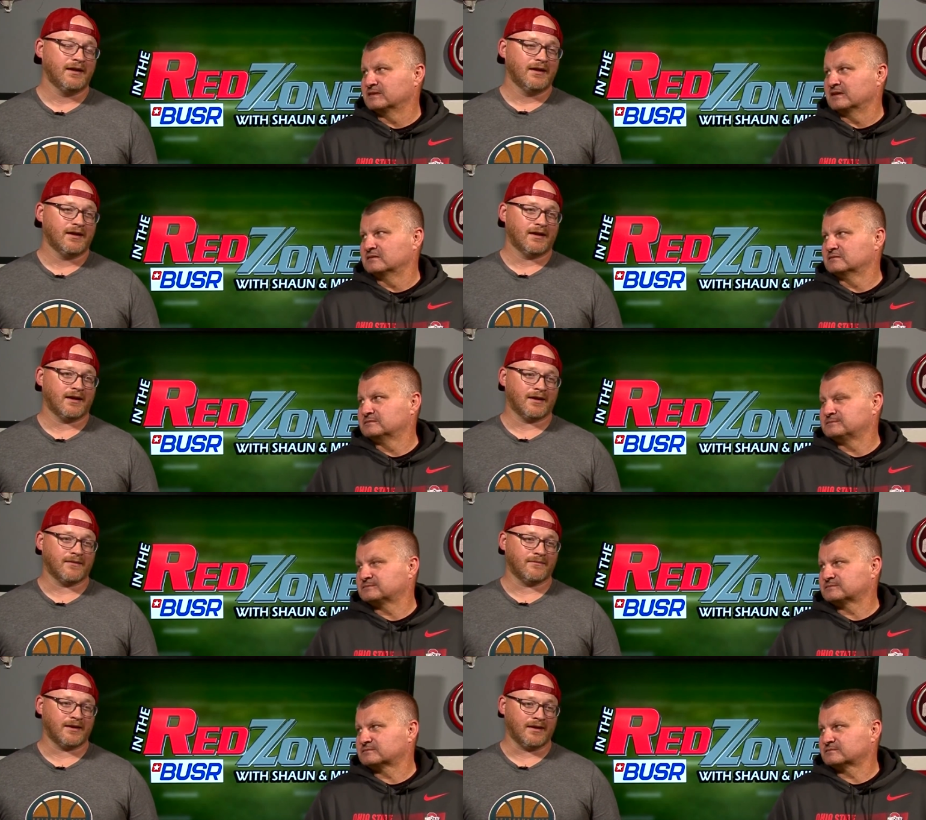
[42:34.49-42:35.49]
Speaker 1: Yeah.
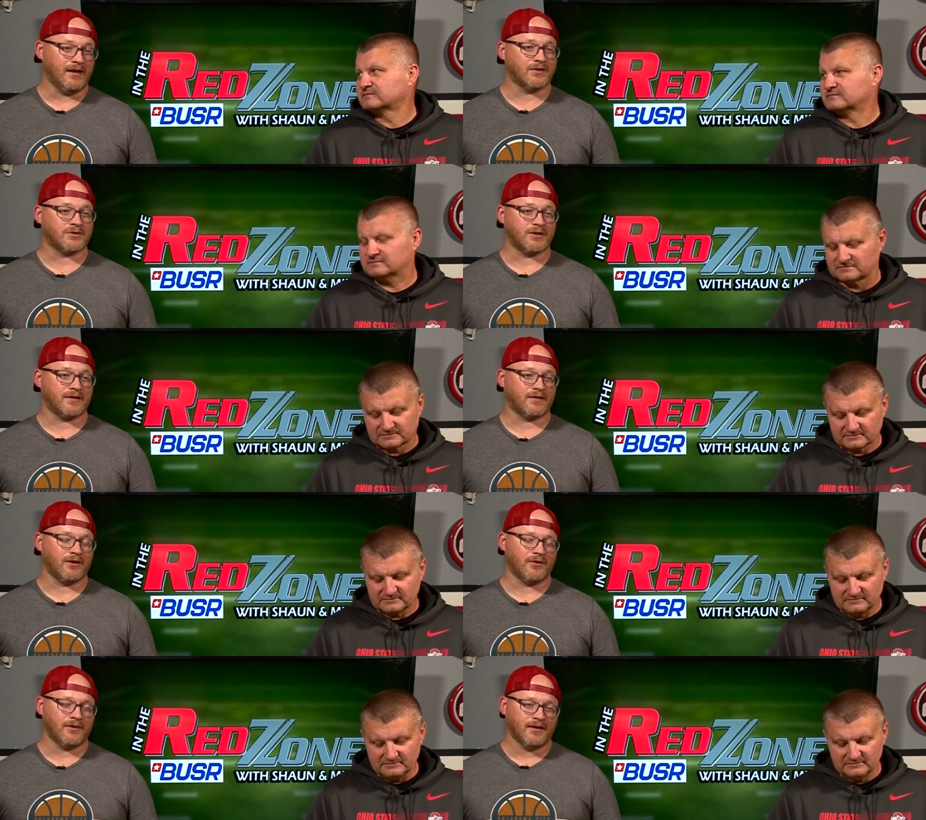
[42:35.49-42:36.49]
Um, in history,
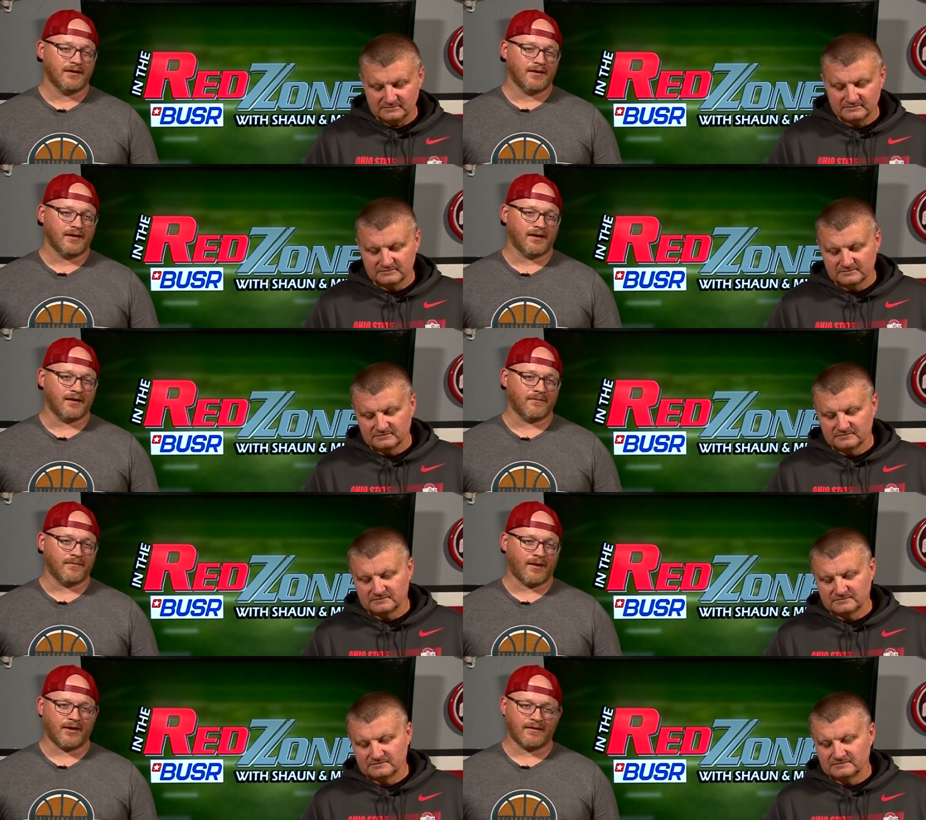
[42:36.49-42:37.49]
so. Um,
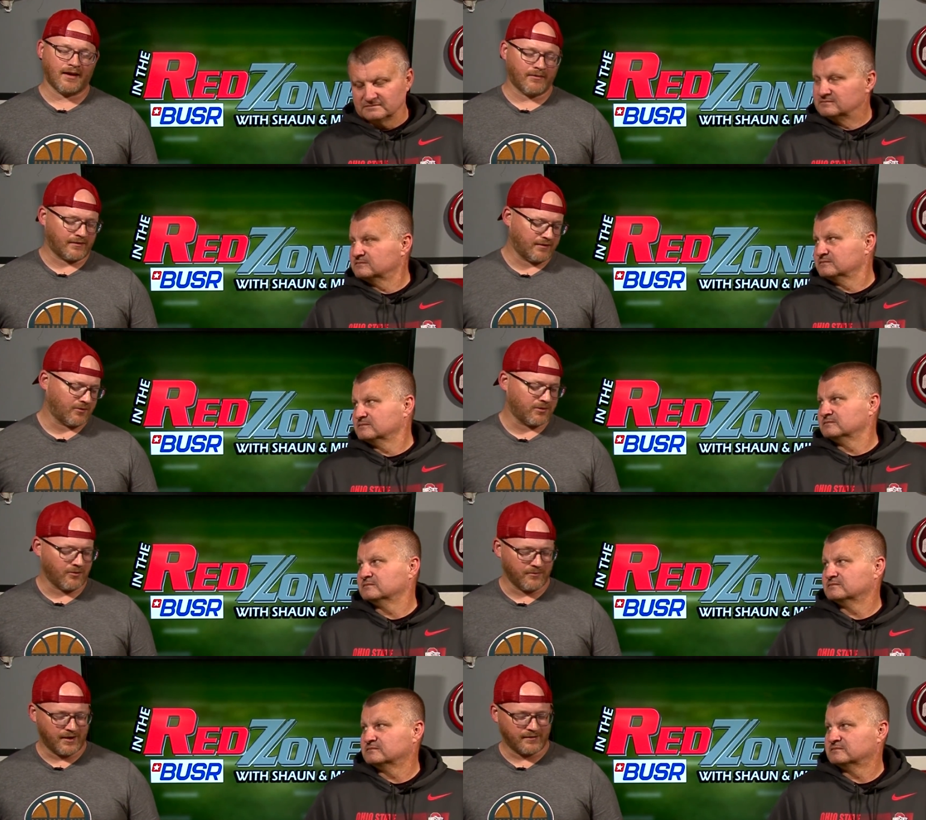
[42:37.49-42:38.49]
I'm gonna I'm gonna stick with
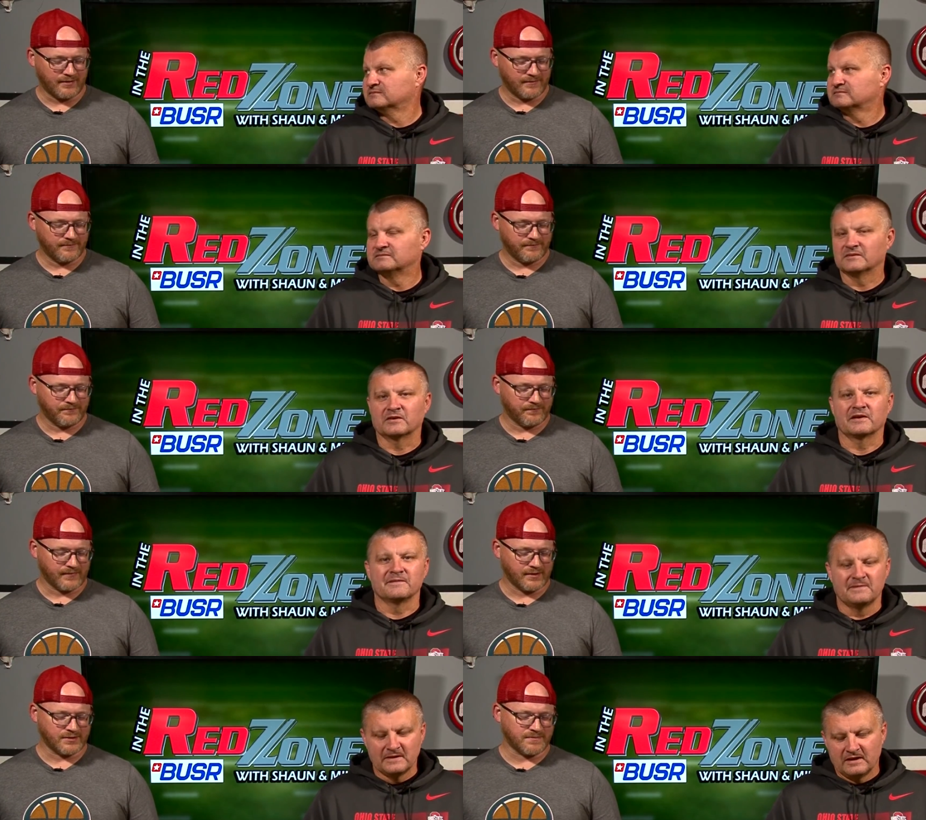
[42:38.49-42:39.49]
Ole Miss. Okay,
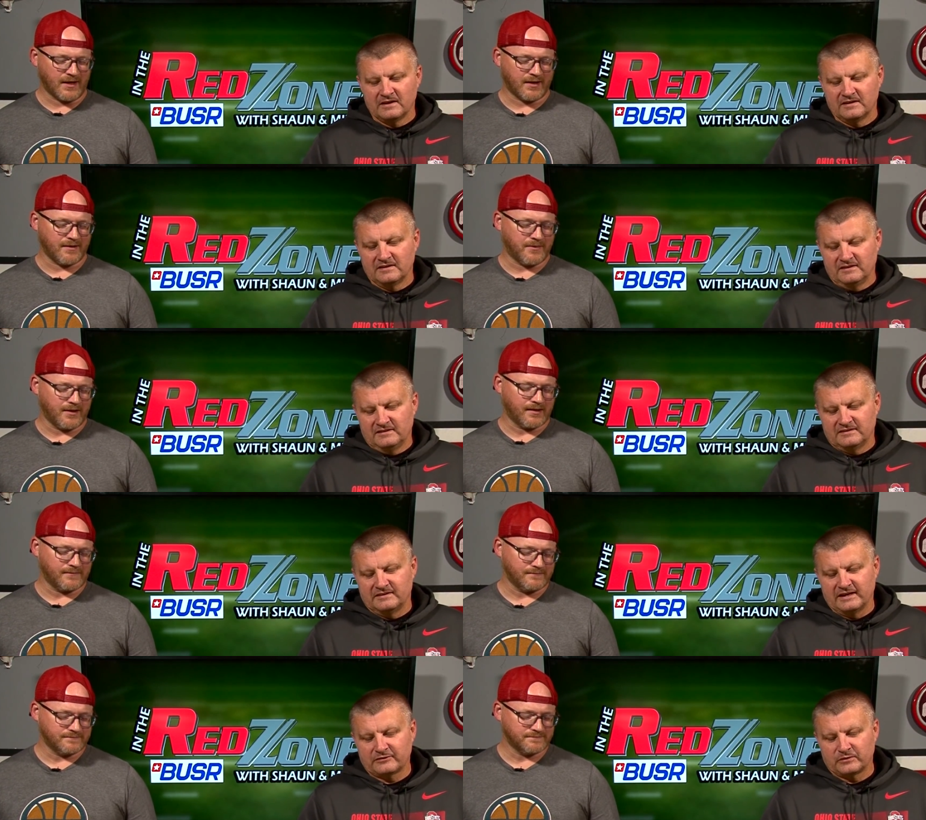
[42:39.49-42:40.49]
it's just my gut pick.
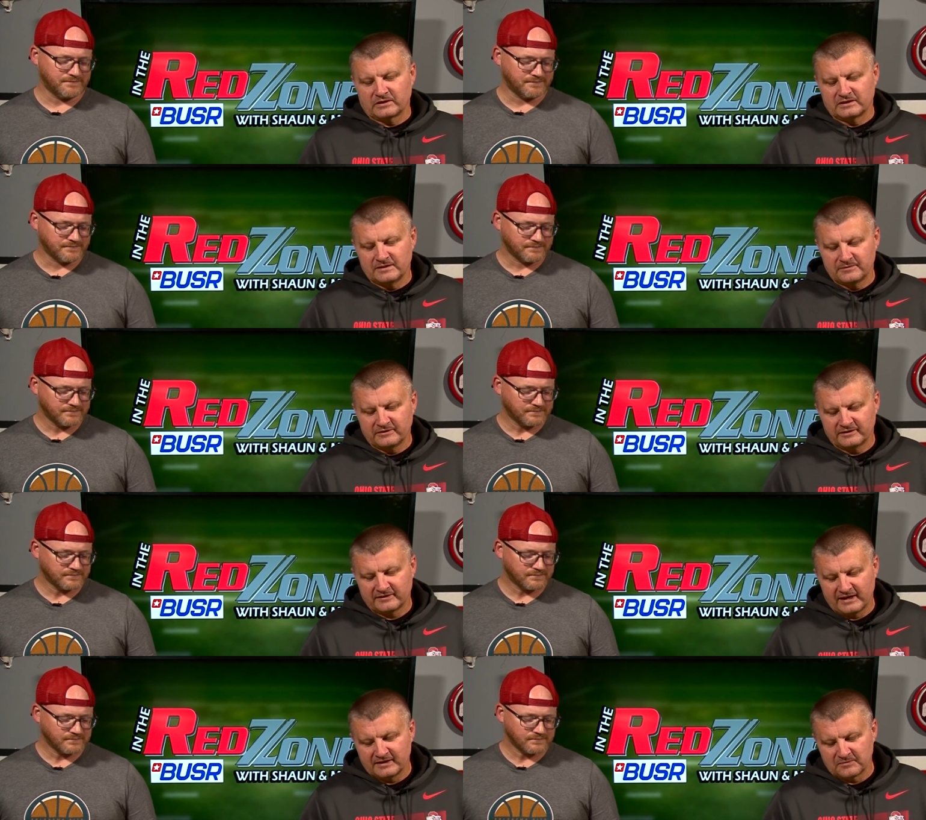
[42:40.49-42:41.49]
Speaker 2: Next one, Clemson
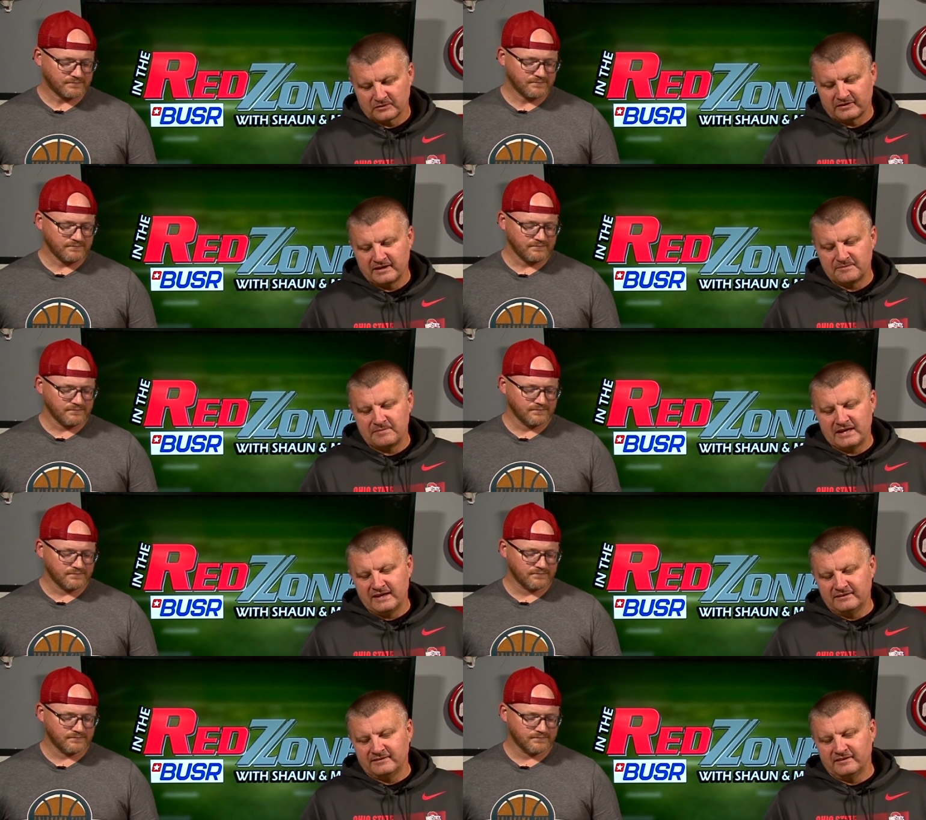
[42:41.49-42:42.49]
is at number ten.
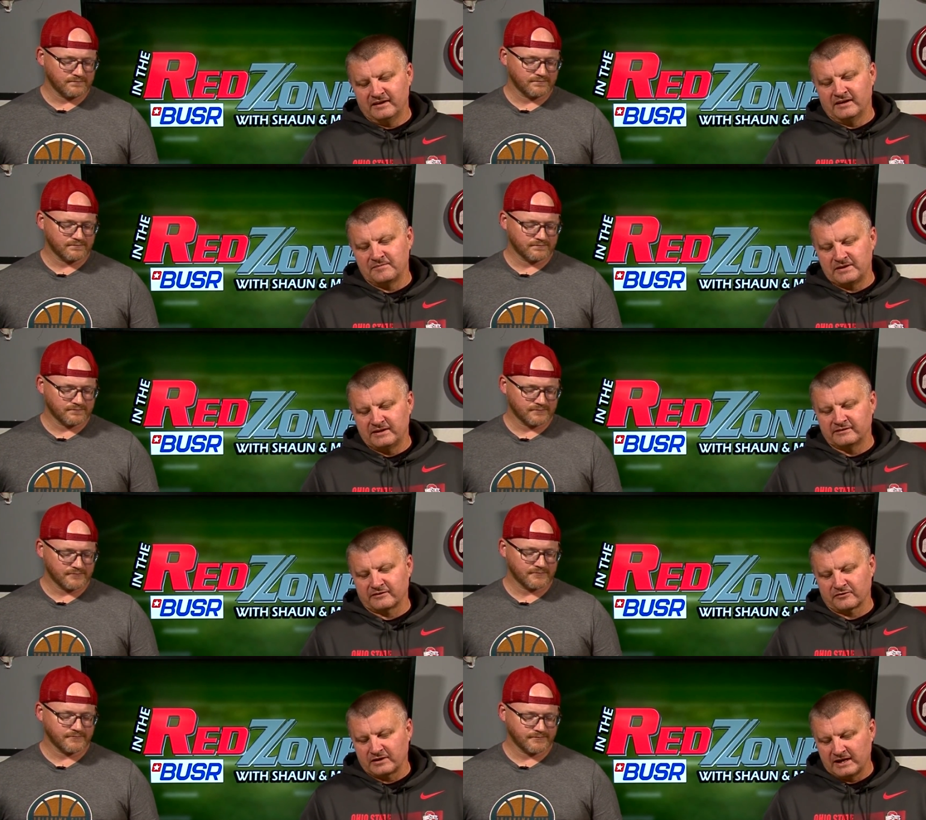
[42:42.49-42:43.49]
Pitt. Uh, Pitt
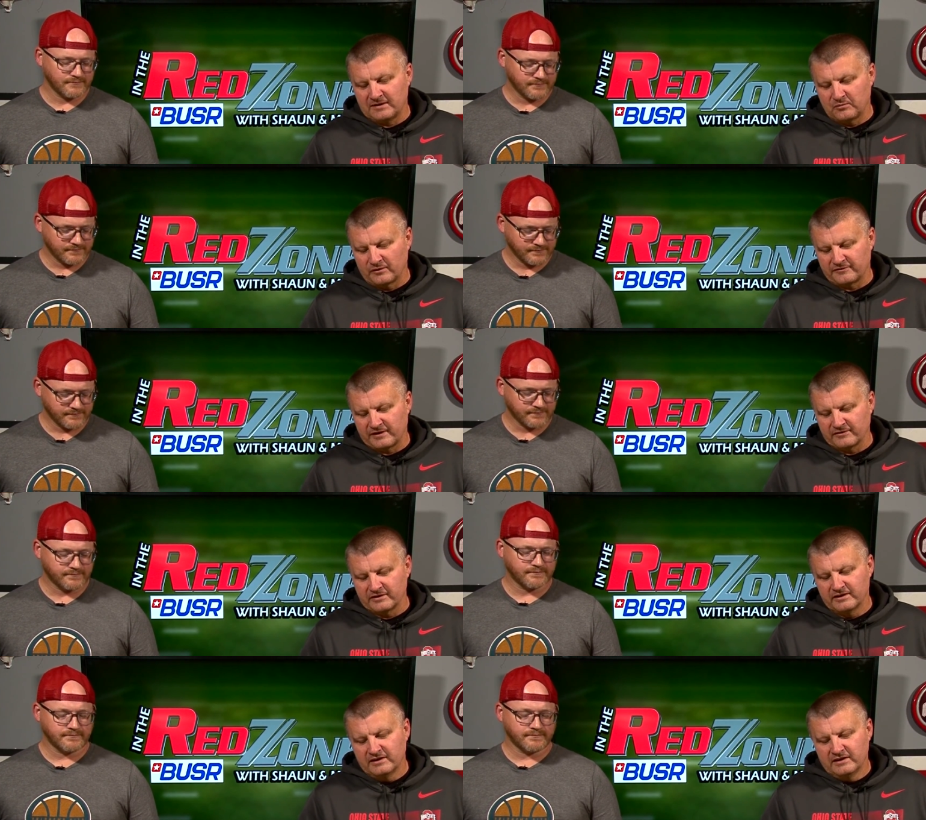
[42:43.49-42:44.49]
is a three and a half point
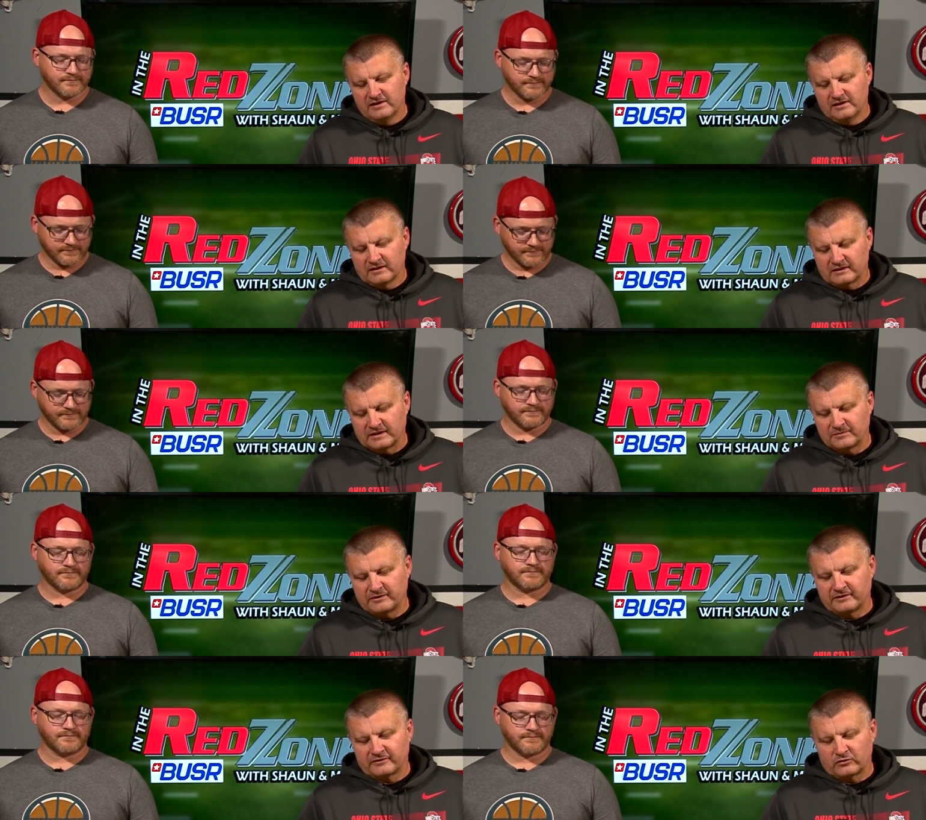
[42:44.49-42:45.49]
favorite.
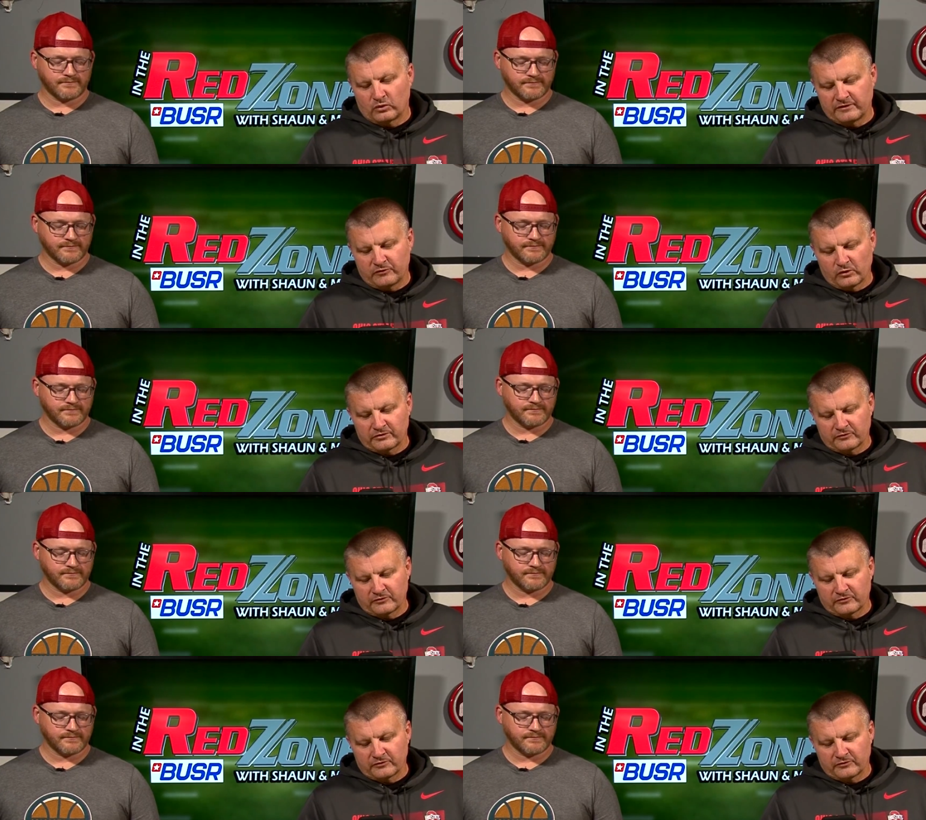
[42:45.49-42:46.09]
Clemson is the 24th